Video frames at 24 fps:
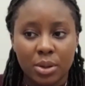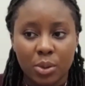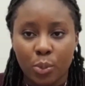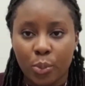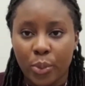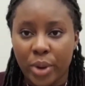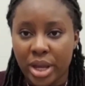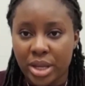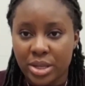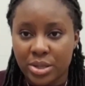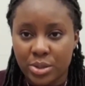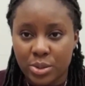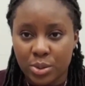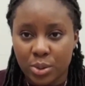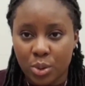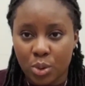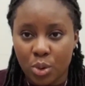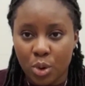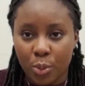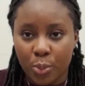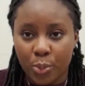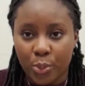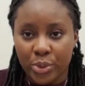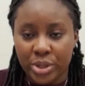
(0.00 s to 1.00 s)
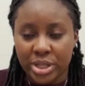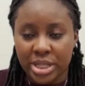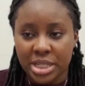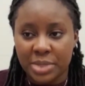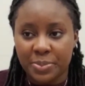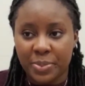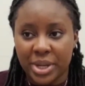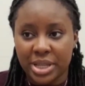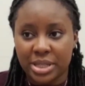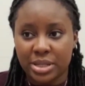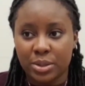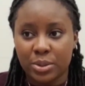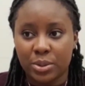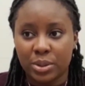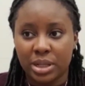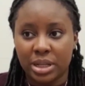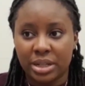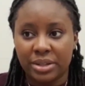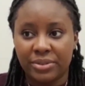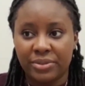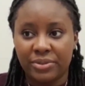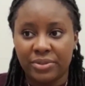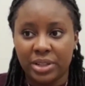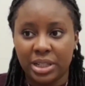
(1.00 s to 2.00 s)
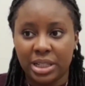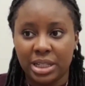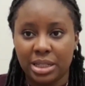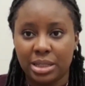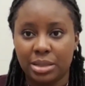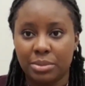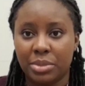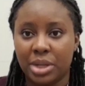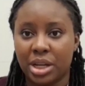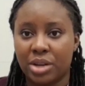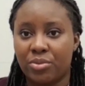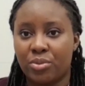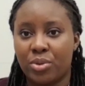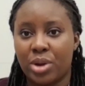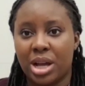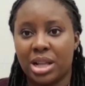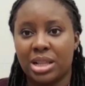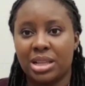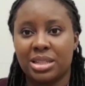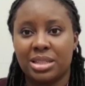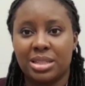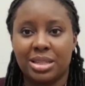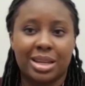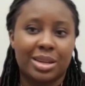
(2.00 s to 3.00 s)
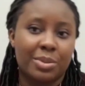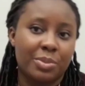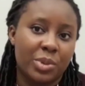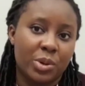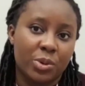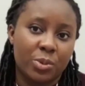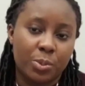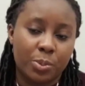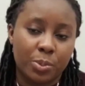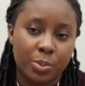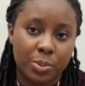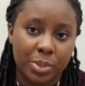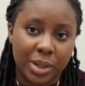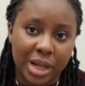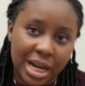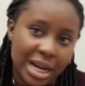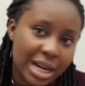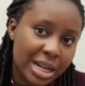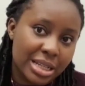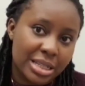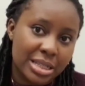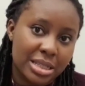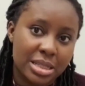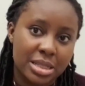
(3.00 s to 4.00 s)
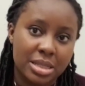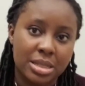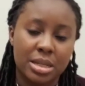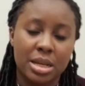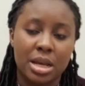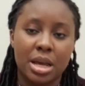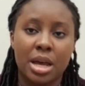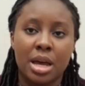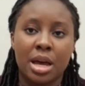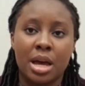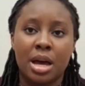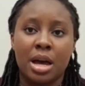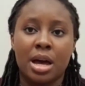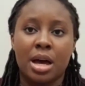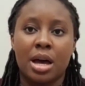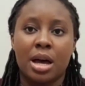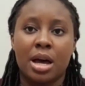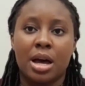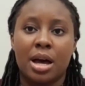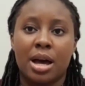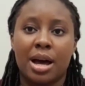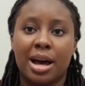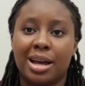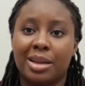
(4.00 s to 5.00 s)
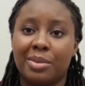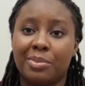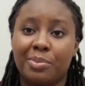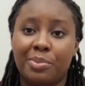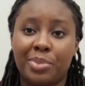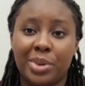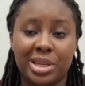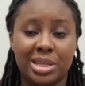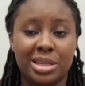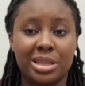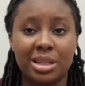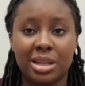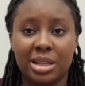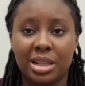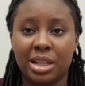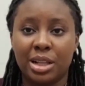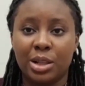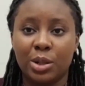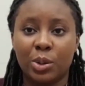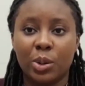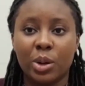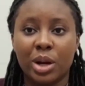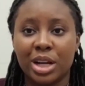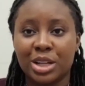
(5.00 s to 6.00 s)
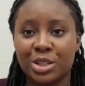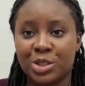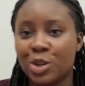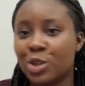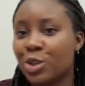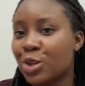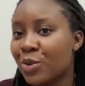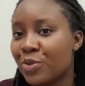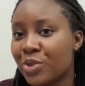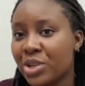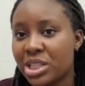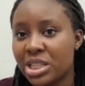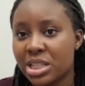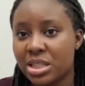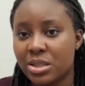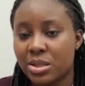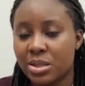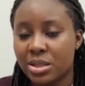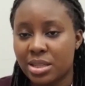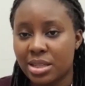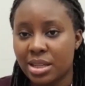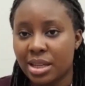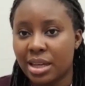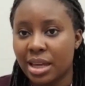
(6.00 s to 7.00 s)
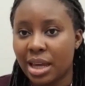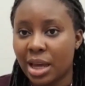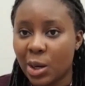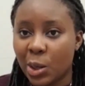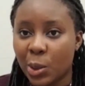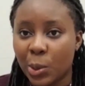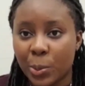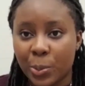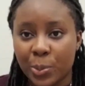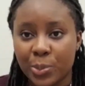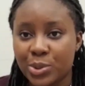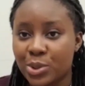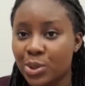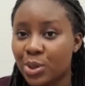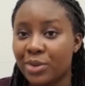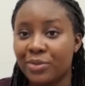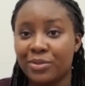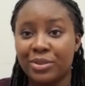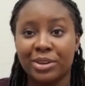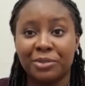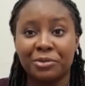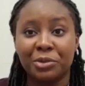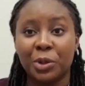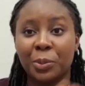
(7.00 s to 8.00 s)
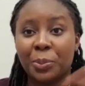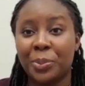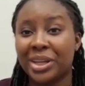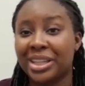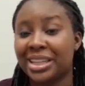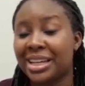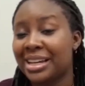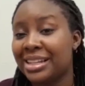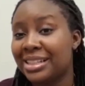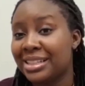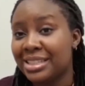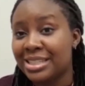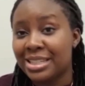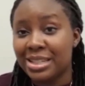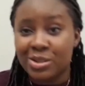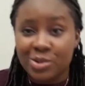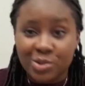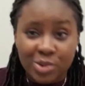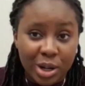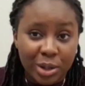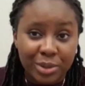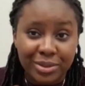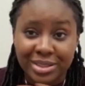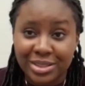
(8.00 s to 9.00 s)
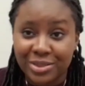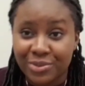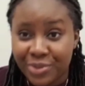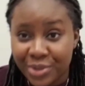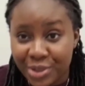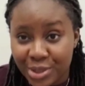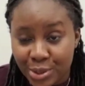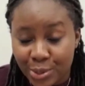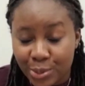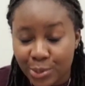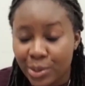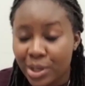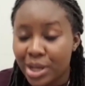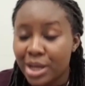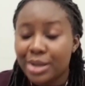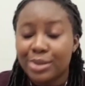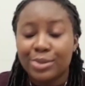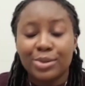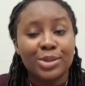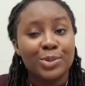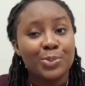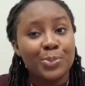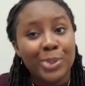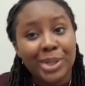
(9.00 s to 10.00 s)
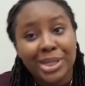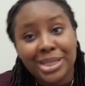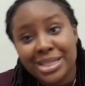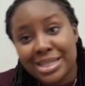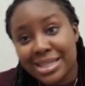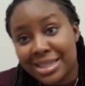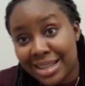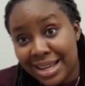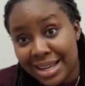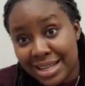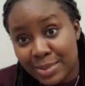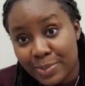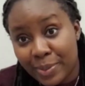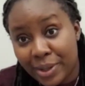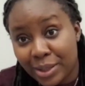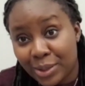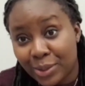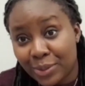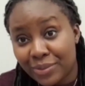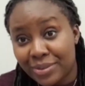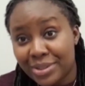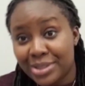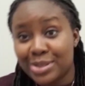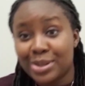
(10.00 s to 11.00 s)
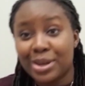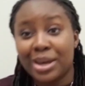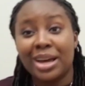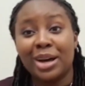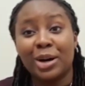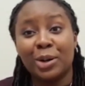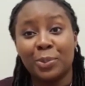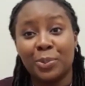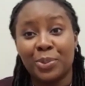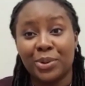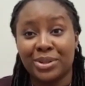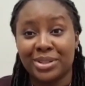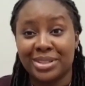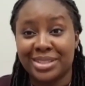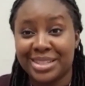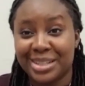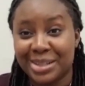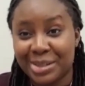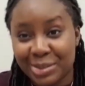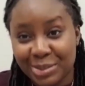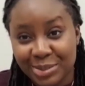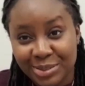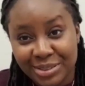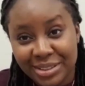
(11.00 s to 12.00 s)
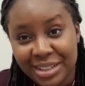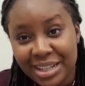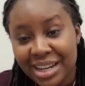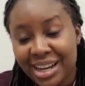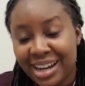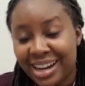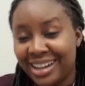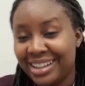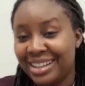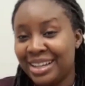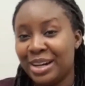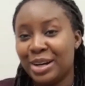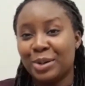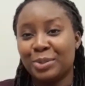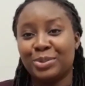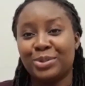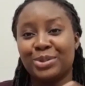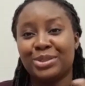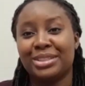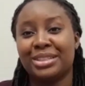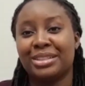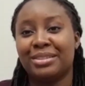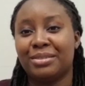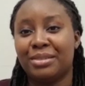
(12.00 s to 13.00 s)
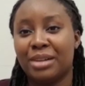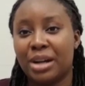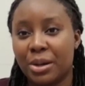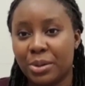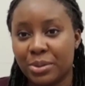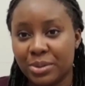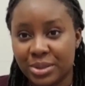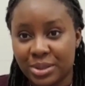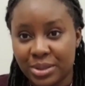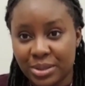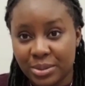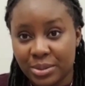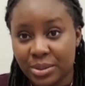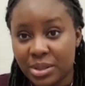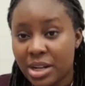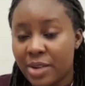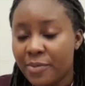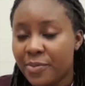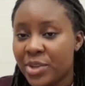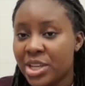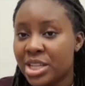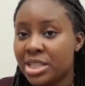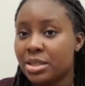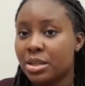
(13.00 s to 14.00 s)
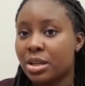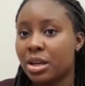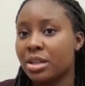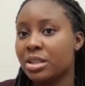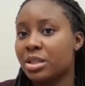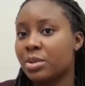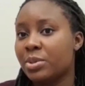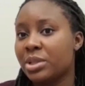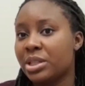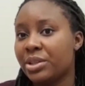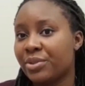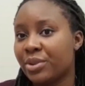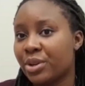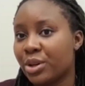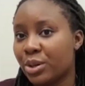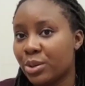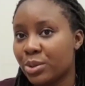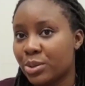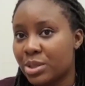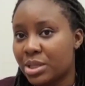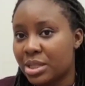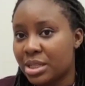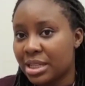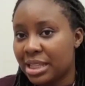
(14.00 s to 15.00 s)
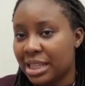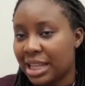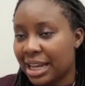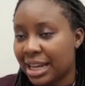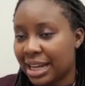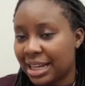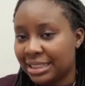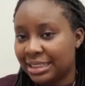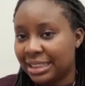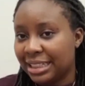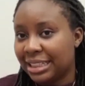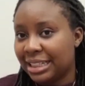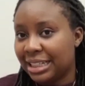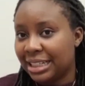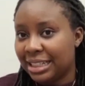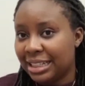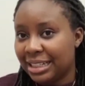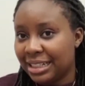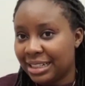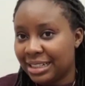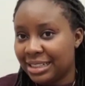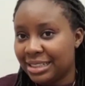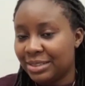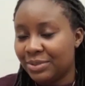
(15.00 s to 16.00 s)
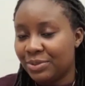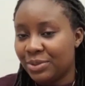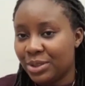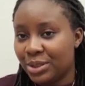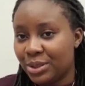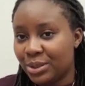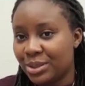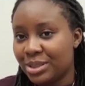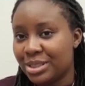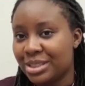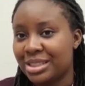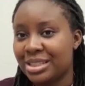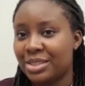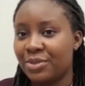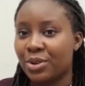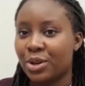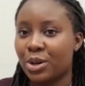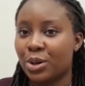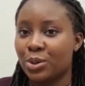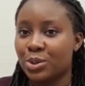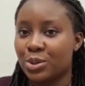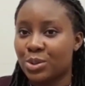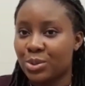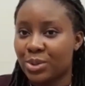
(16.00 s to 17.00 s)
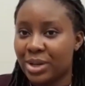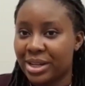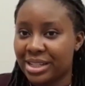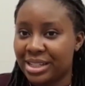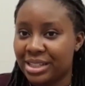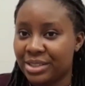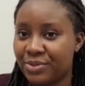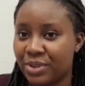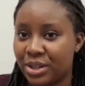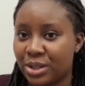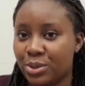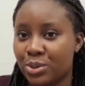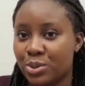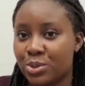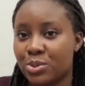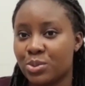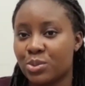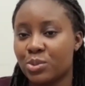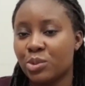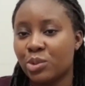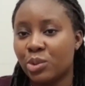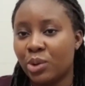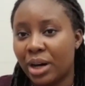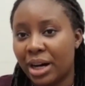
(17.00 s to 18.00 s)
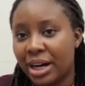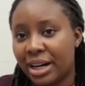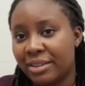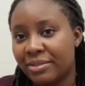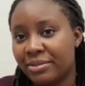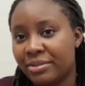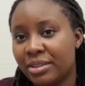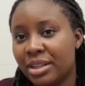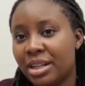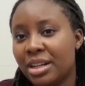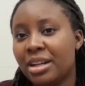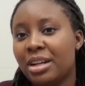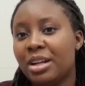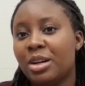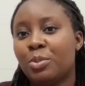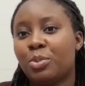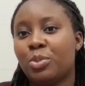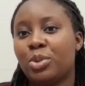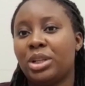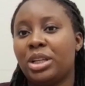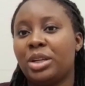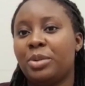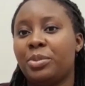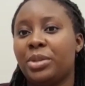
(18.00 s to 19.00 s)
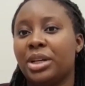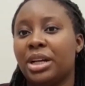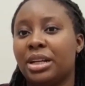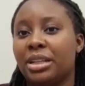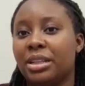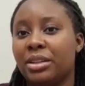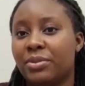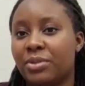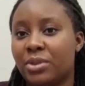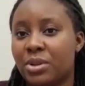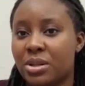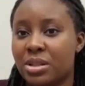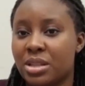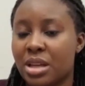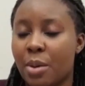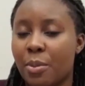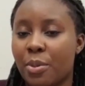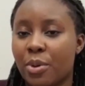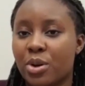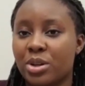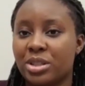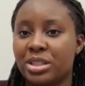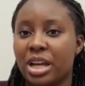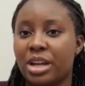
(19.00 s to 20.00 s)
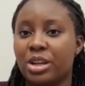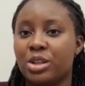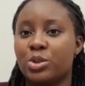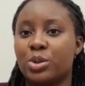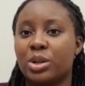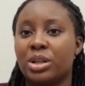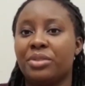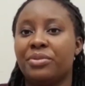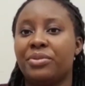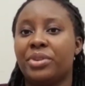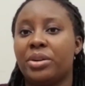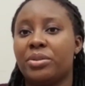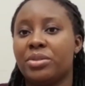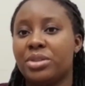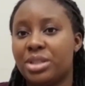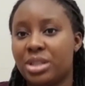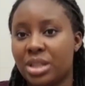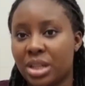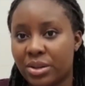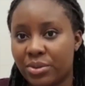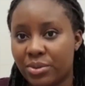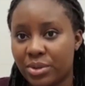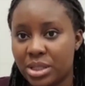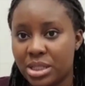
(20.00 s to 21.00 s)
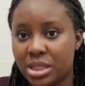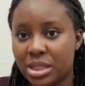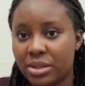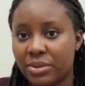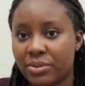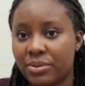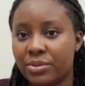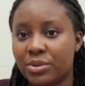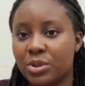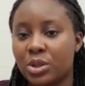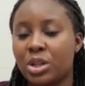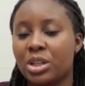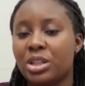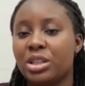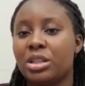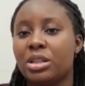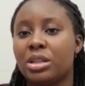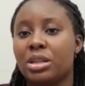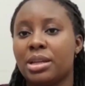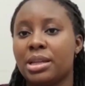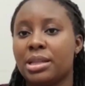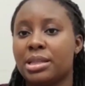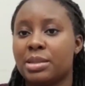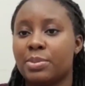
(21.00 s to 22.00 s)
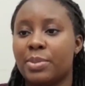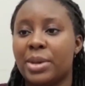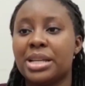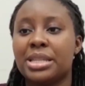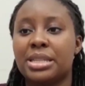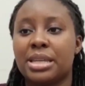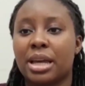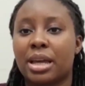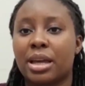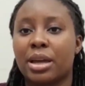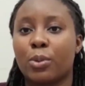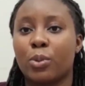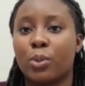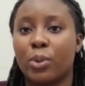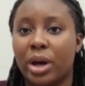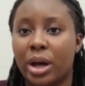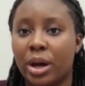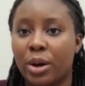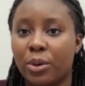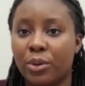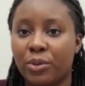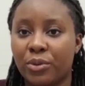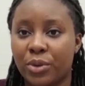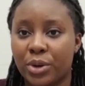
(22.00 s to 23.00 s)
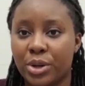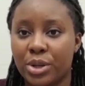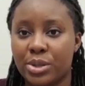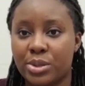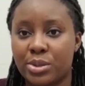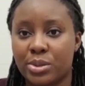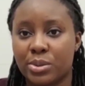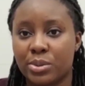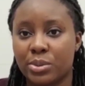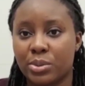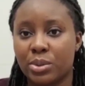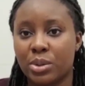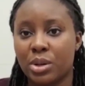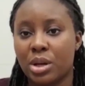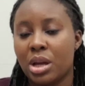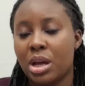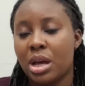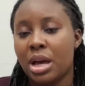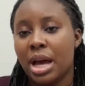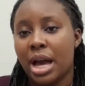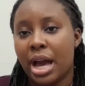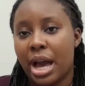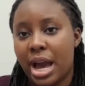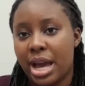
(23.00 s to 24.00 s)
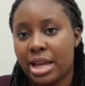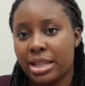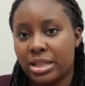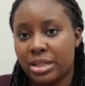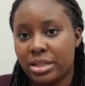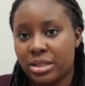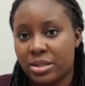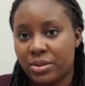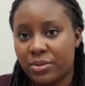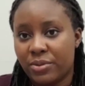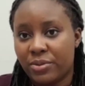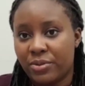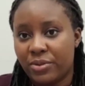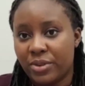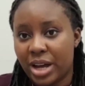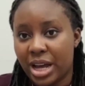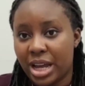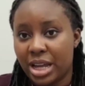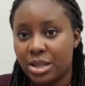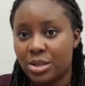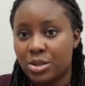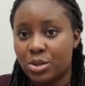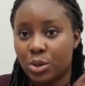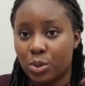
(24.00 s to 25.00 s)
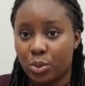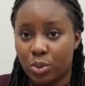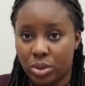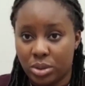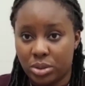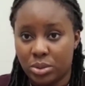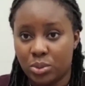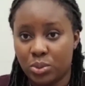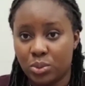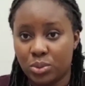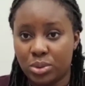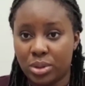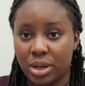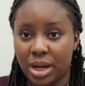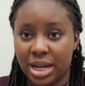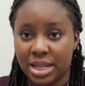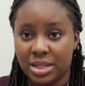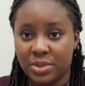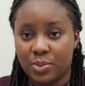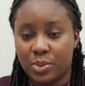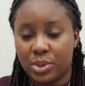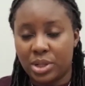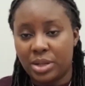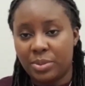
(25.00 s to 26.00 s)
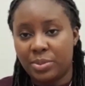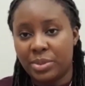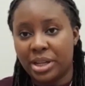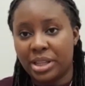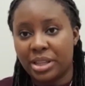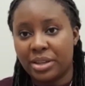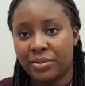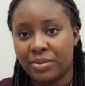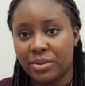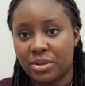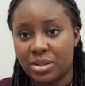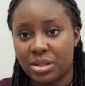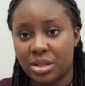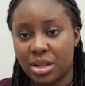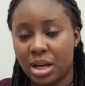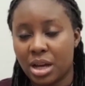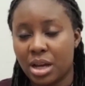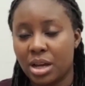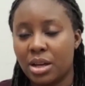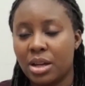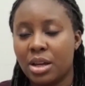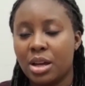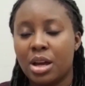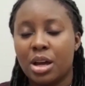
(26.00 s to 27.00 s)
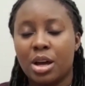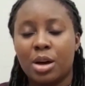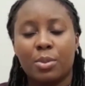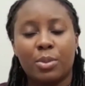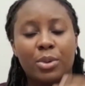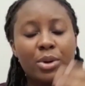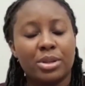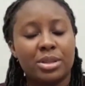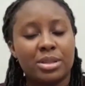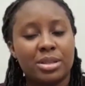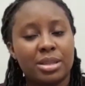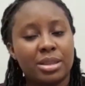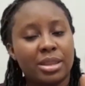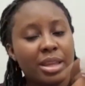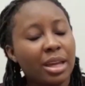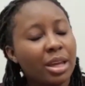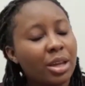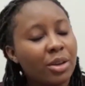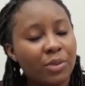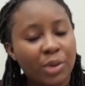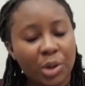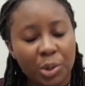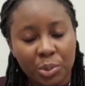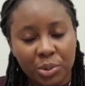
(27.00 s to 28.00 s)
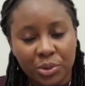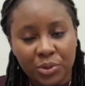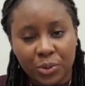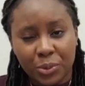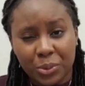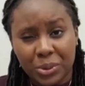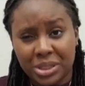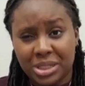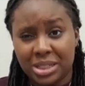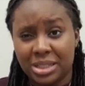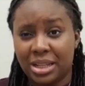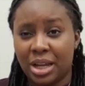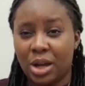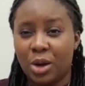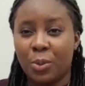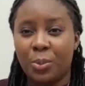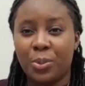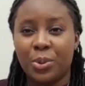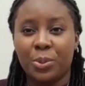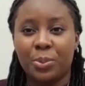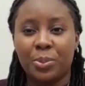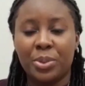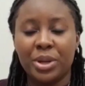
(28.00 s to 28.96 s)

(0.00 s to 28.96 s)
ways to cope with this particular feeling, make realistic meal plans, and basically long and short of it is to seek help. So if you have not picked anything throughout this video, just pick this last part of it to help yourself and help those around you. It's going to be difficult, like I said earlier in the video, it's difficult to identify those who have bulimia nervosa because they're usually very secretive. So it might take a while for you to identify someone who has bulimia nervosa. But thank you very much for watching. I hope you